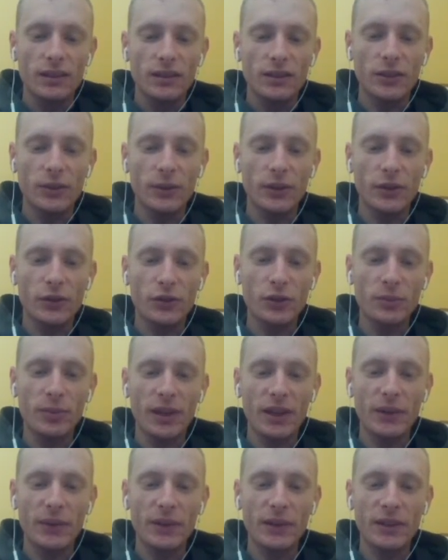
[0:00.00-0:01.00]
So the Shroob
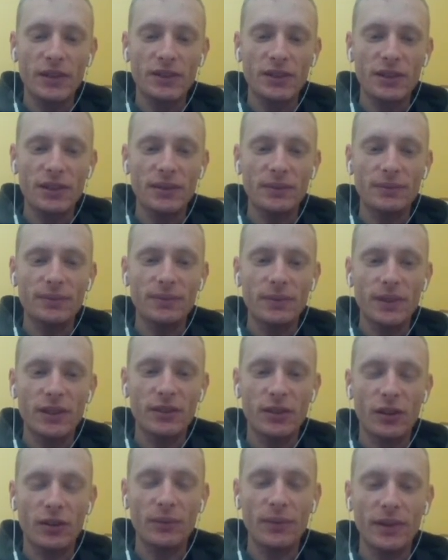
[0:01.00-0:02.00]
language um,
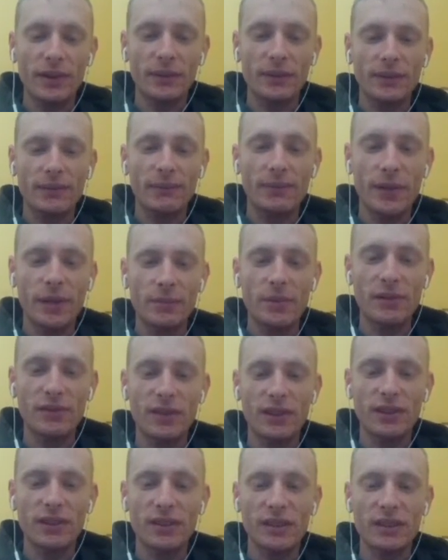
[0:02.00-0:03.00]
is all made up of
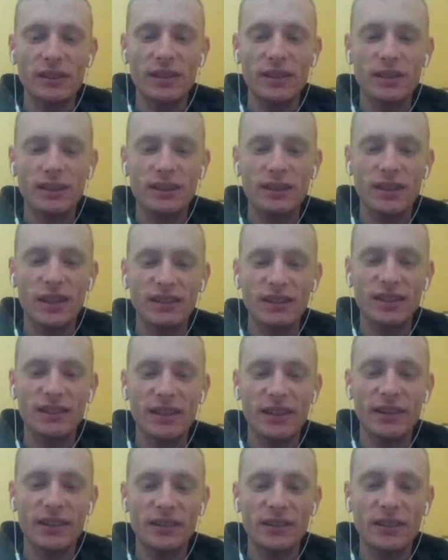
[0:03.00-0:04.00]
these uh, nonsense
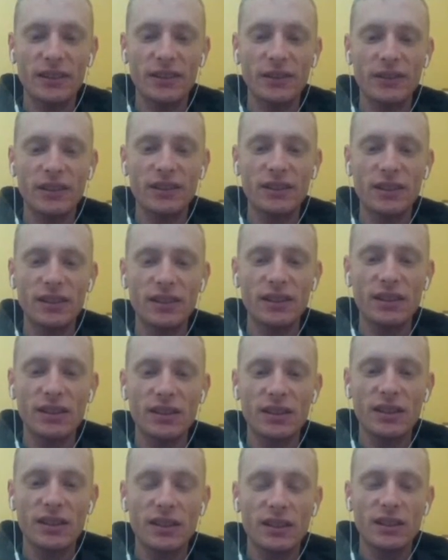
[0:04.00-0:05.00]
characters, as you can see.
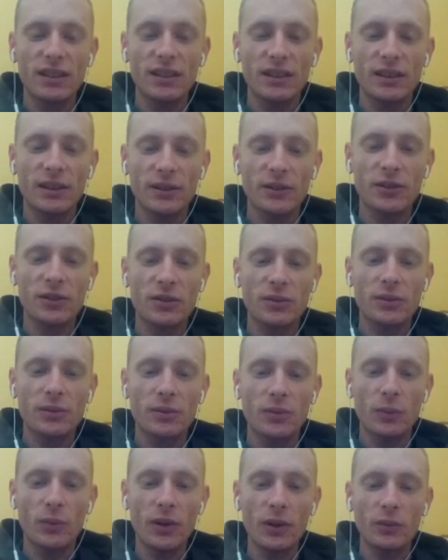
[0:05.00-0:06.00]
There's
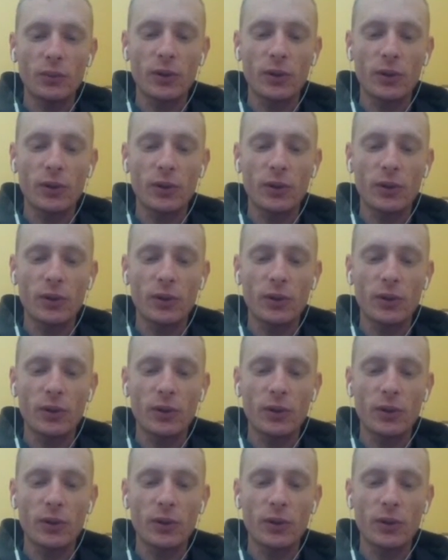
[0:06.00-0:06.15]
one